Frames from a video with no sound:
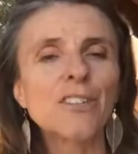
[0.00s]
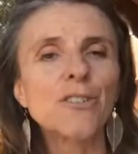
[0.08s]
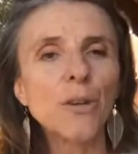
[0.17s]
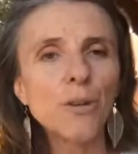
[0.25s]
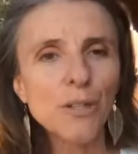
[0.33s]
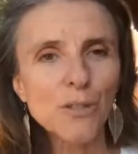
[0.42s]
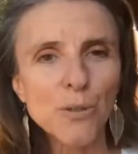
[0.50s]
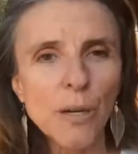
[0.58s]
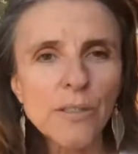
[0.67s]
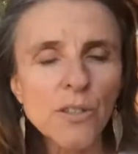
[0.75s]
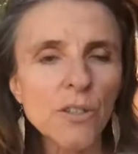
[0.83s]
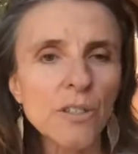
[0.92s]
so you can
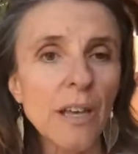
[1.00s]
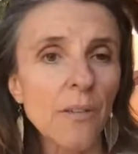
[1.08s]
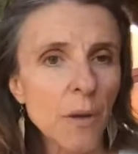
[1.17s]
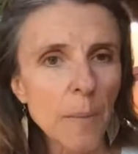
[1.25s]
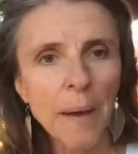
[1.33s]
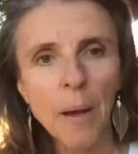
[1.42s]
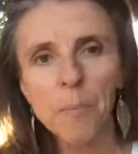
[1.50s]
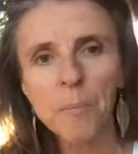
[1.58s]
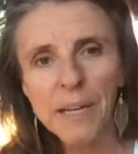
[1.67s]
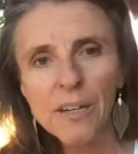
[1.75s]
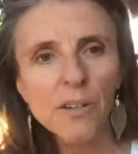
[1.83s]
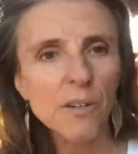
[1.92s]
trust yourself about
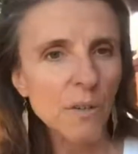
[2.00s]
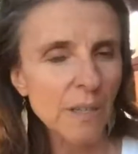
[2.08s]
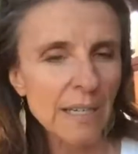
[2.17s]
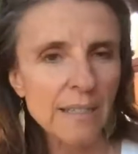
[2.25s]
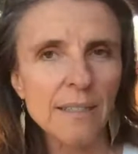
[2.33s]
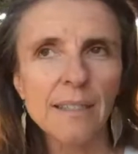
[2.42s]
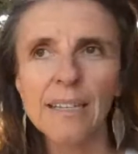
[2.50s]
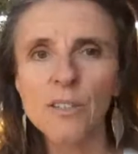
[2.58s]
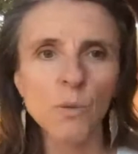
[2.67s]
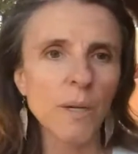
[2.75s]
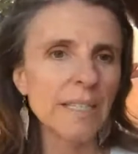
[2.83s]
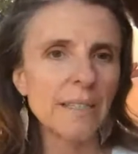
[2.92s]
bigger things
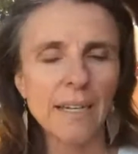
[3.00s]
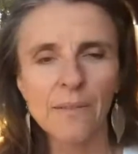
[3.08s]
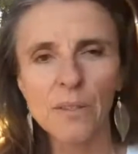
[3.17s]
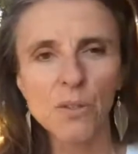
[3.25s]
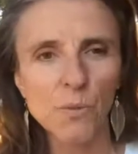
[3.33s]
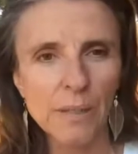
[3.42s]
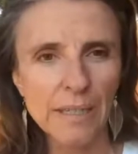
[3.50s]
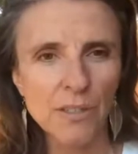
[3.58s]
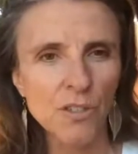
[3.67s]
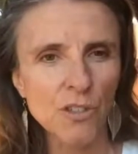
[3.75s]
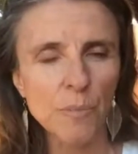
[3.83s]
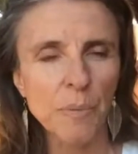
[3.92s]
like, do I stay in this
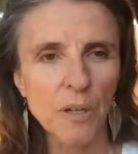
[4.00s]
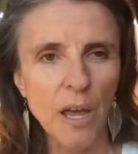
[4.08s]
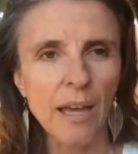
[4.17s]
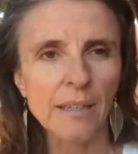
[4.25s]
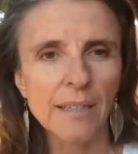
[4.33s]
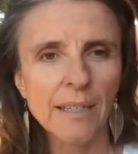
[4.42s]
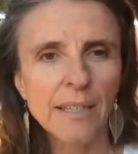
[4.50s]
relationship or not?